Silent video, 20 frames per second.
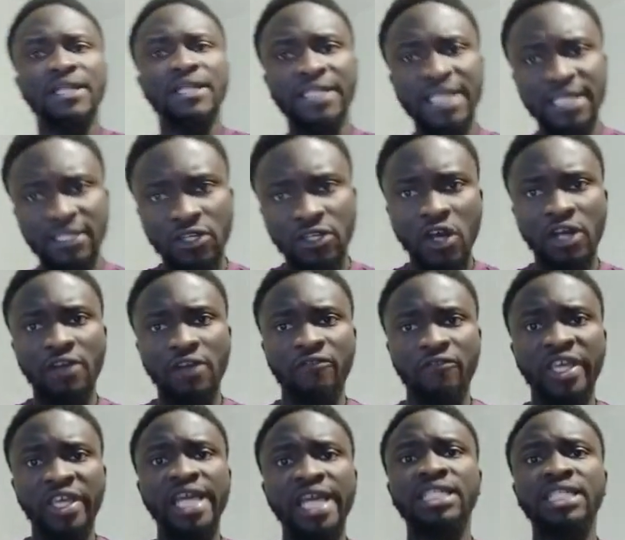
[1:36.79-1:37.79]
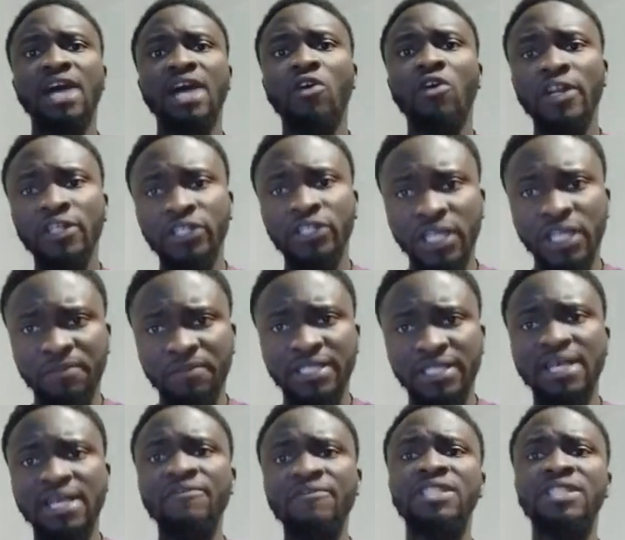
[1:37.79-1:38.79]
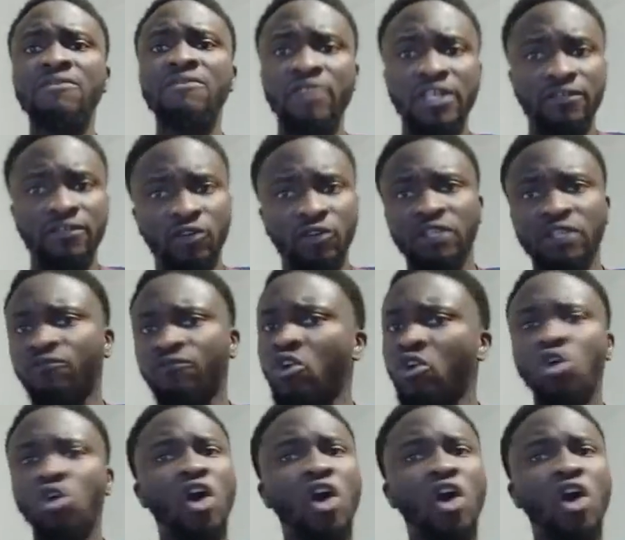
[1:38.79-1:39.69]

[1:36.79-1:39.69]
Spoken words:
This glorification, according to chapter 17, verse 44,